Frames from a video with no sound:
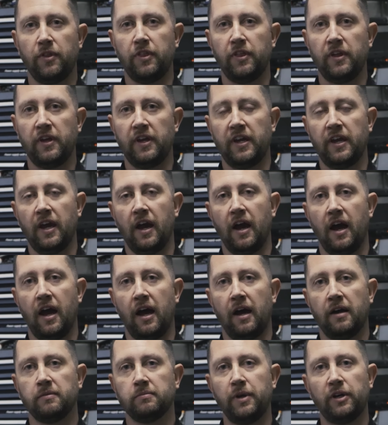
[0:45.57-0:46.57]
The
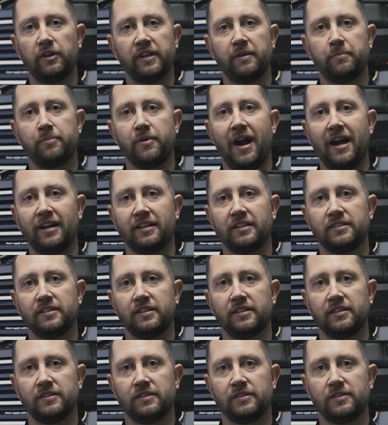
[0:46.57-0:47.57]
uh, building
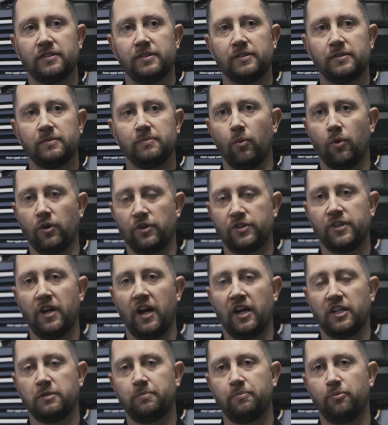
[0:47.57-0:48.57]
practices were
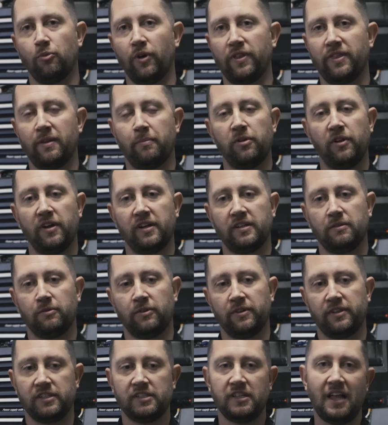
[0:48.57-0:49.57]
such when the place
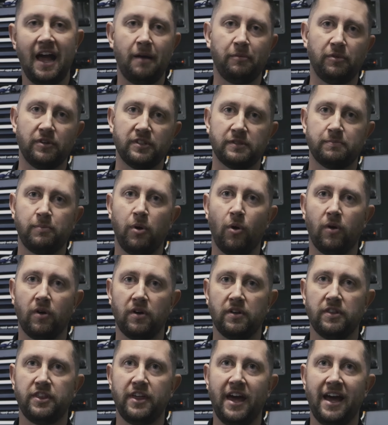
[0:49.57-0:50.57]
when the slab was
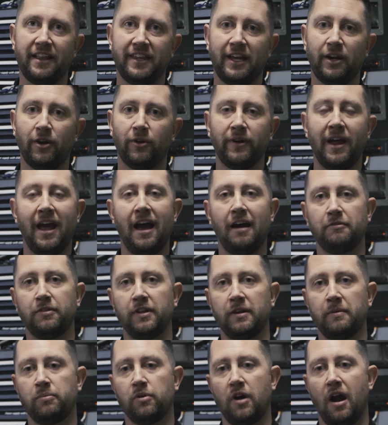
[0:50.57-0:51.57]
poured that they don't have
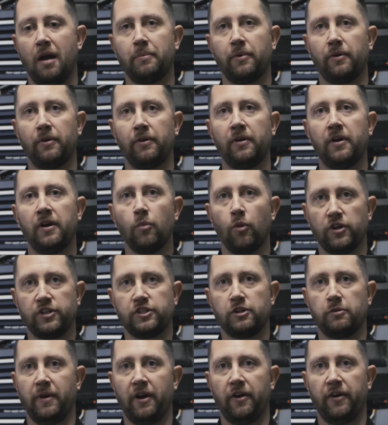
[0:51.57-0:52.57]
the proper
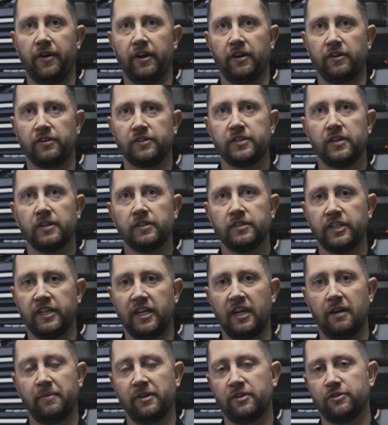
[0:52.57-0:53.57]
moisture barriers to
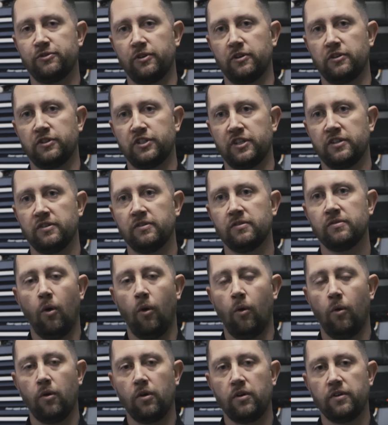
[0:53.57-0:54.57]
keep intrusion,
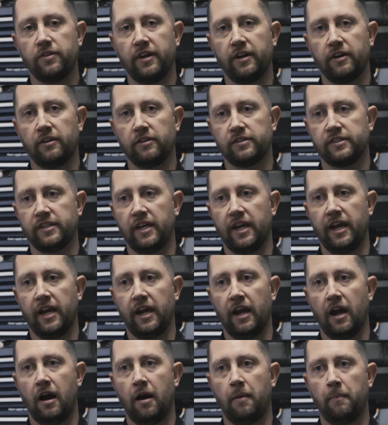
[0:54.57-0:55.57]
or there's a
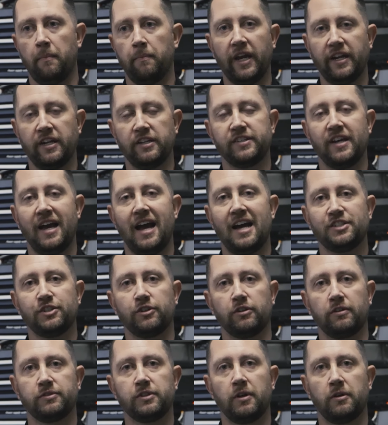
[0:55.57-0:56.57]
um, a disaster of